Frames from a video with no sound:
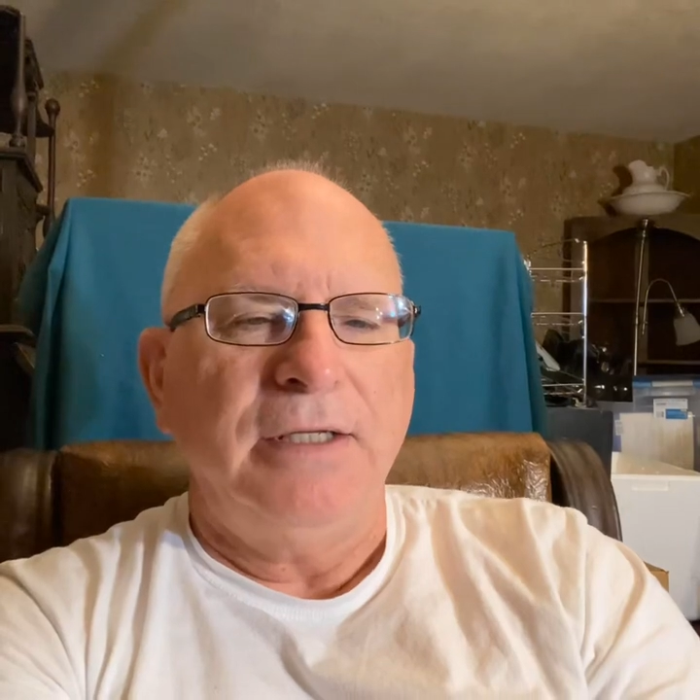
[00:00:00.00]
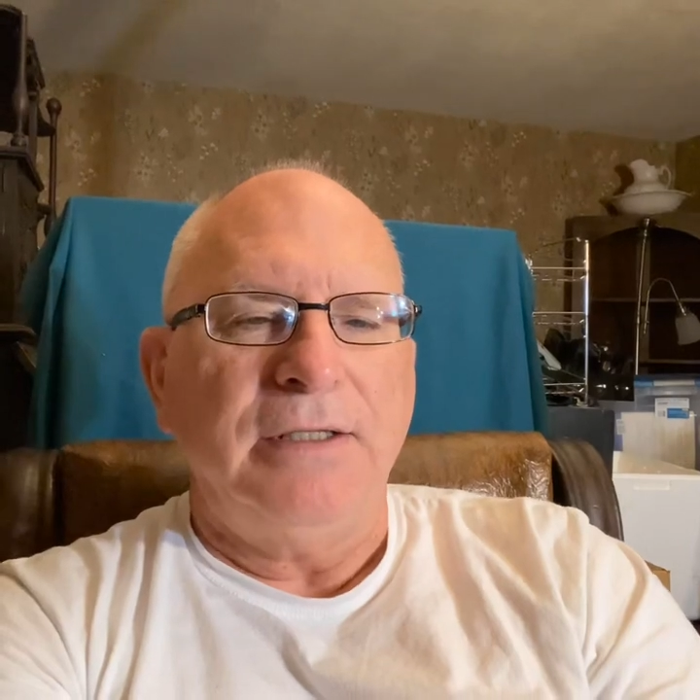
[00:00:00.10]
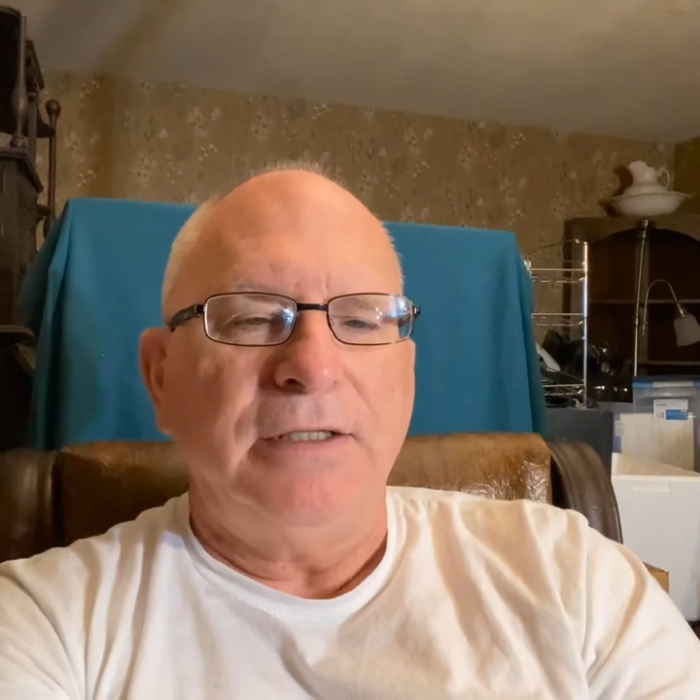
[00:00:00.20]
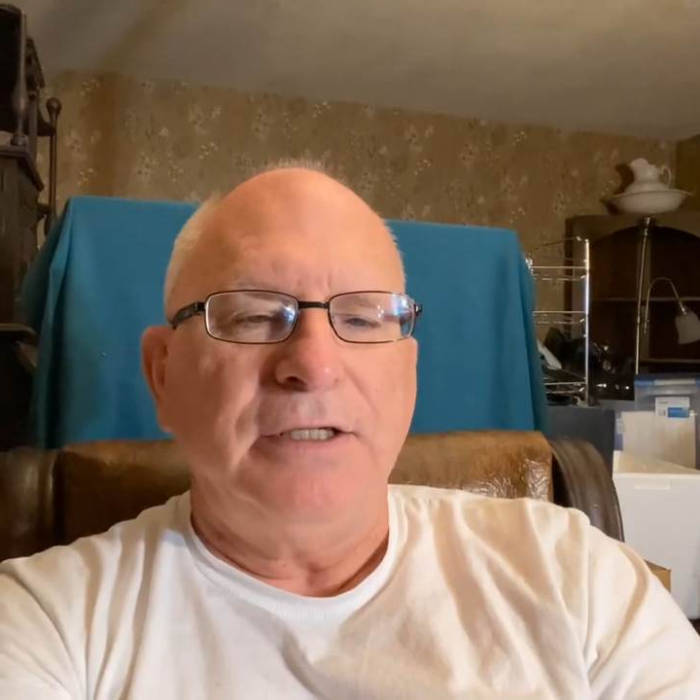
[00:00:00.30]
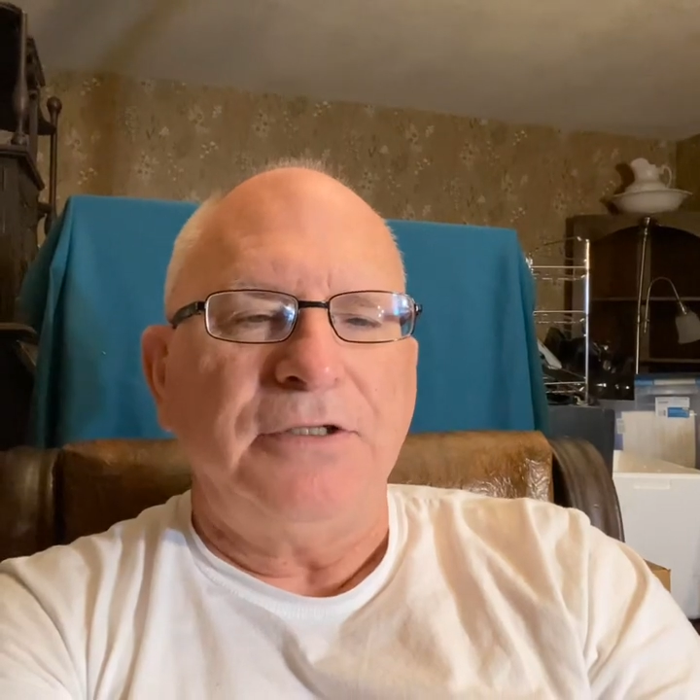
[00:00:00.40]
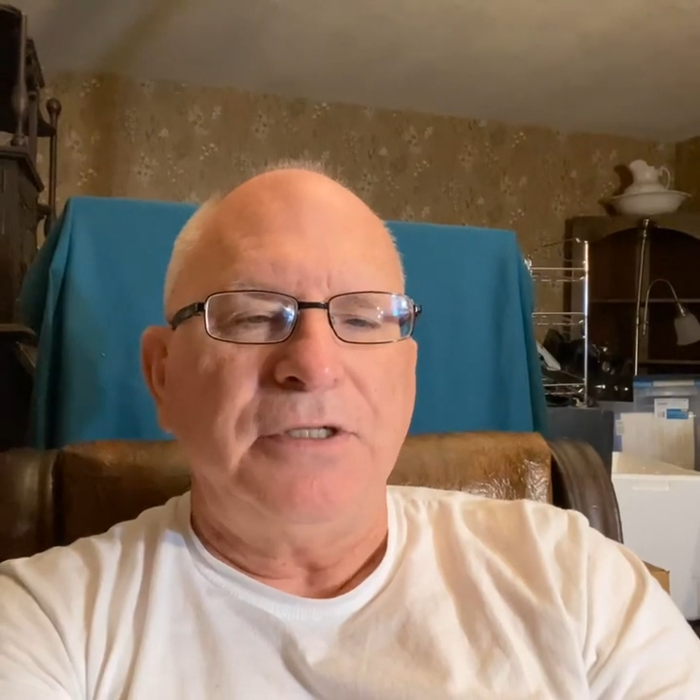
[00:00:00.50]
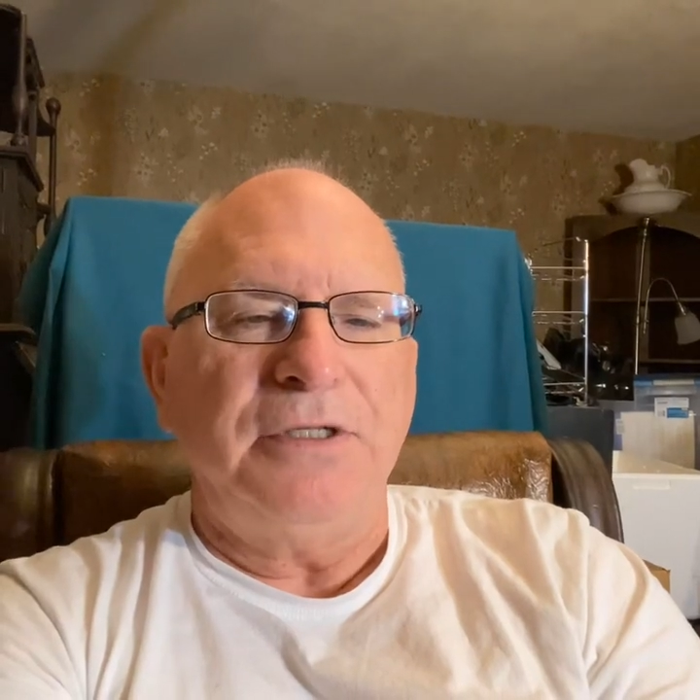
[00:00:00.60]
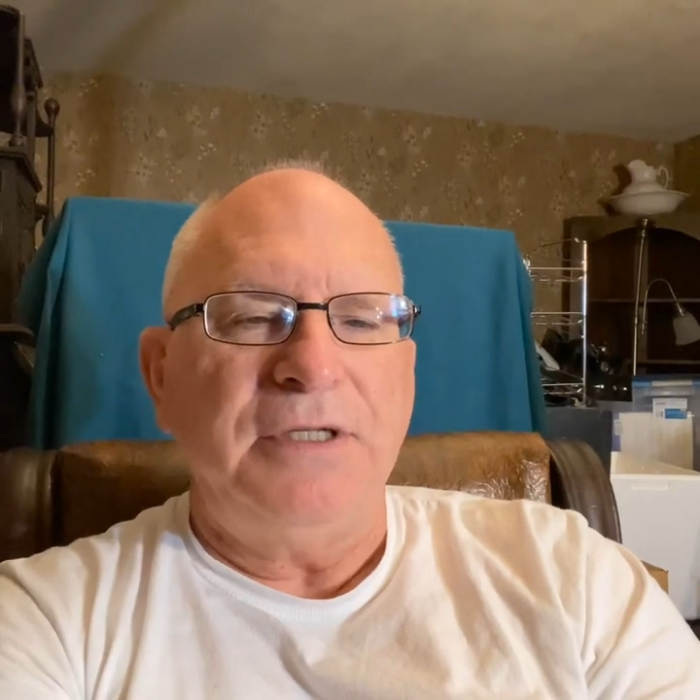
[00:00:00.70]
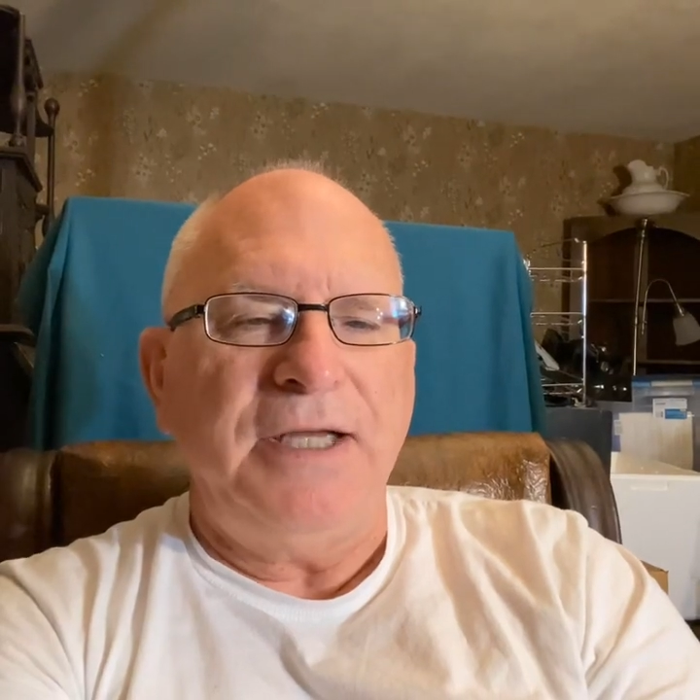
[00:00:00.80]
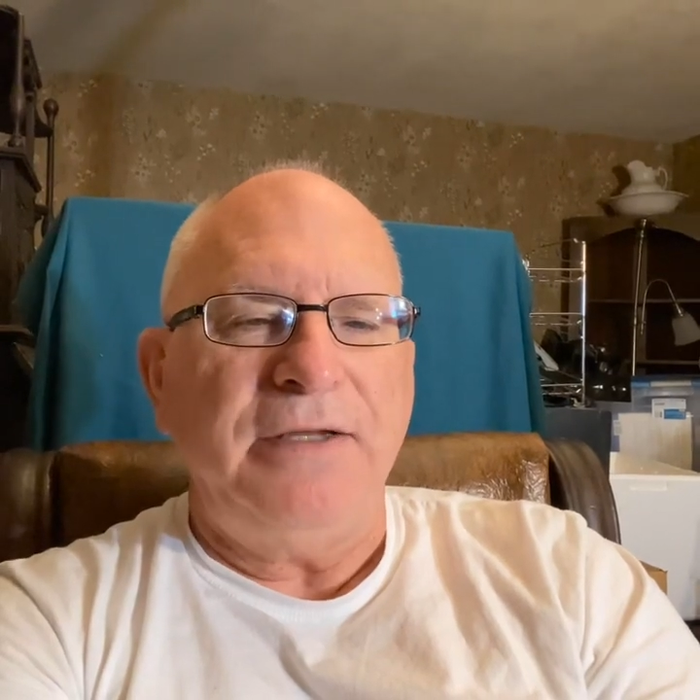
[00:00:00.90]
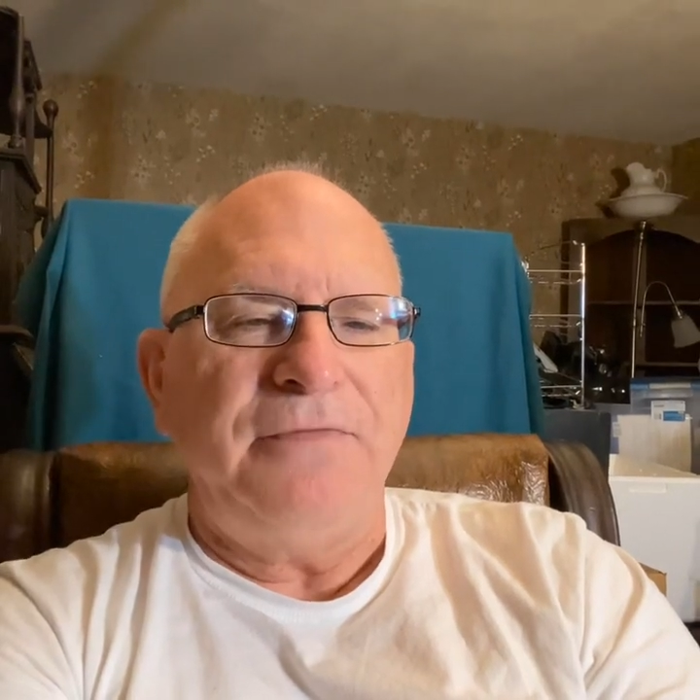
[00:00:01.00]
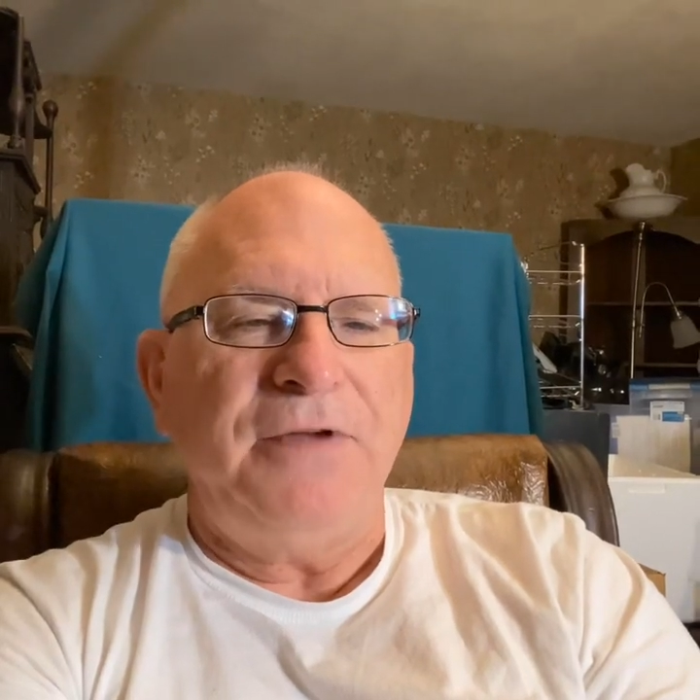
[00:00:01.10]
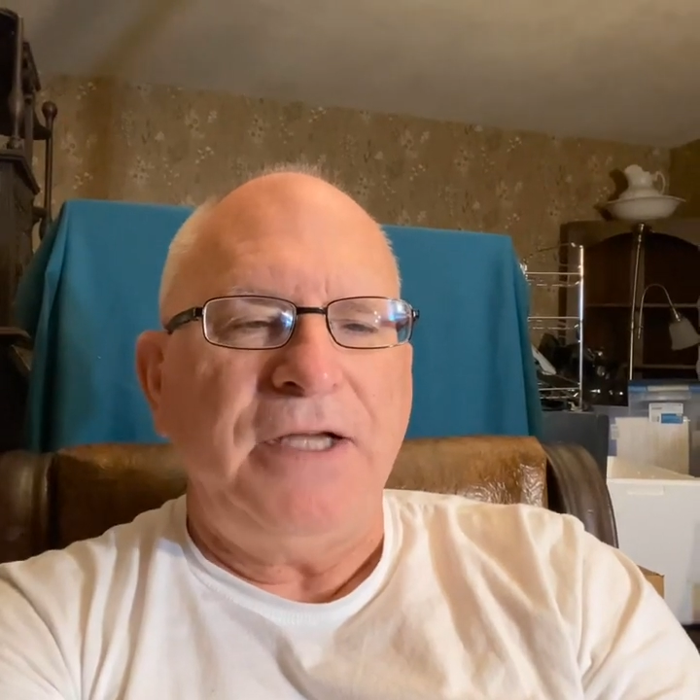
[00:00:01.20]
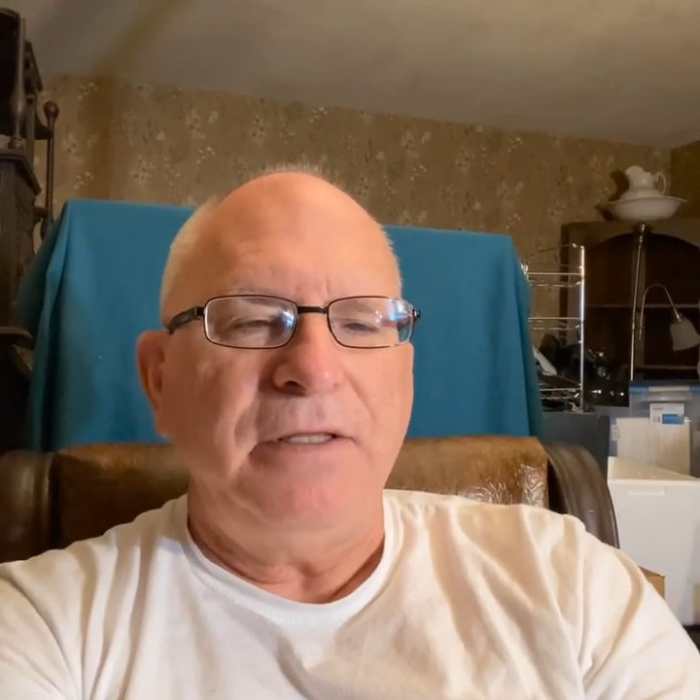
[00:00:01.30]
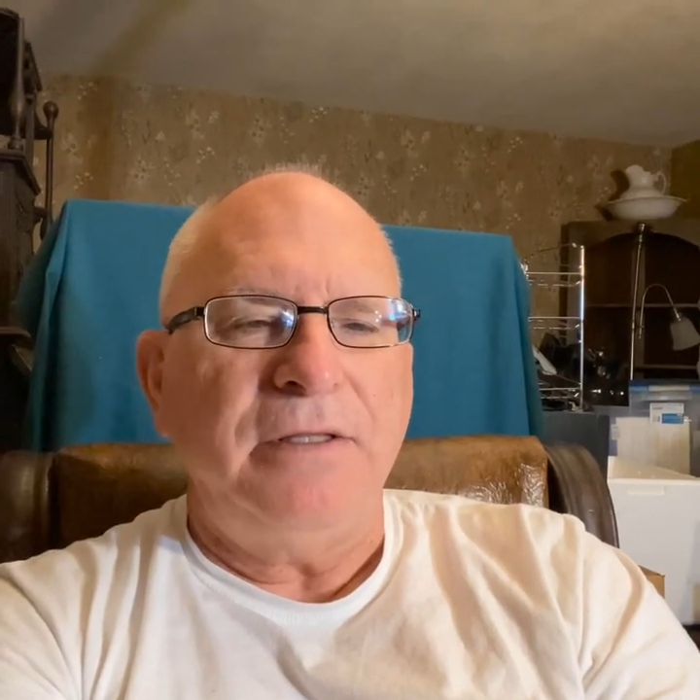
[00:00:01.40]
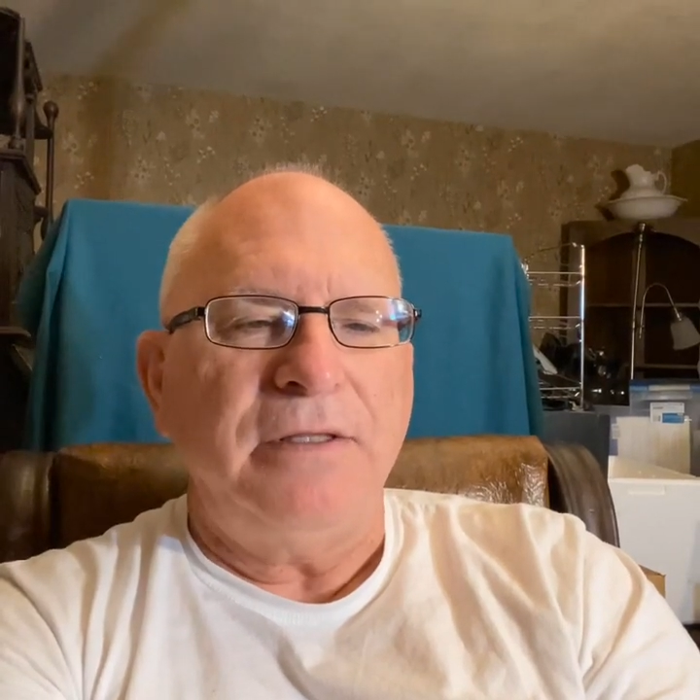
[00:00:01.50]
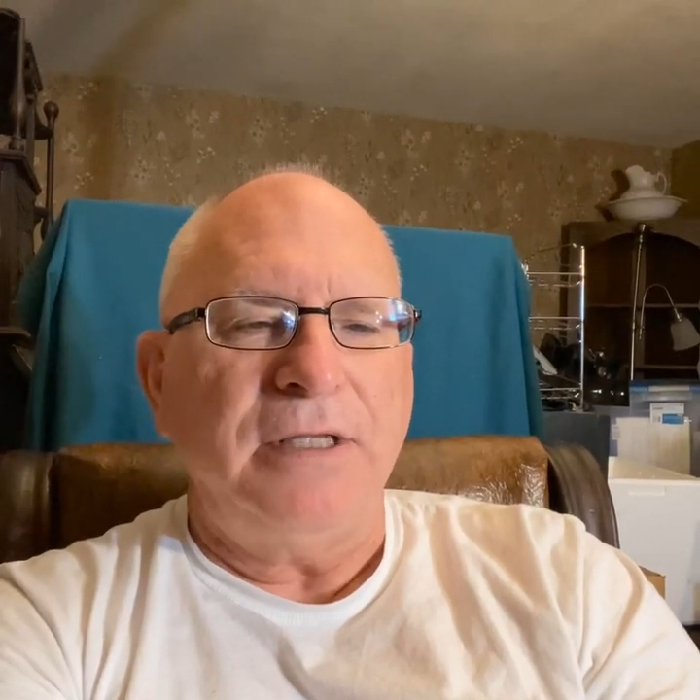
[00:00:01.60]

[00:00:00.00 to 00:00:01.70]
Then there's the dead faith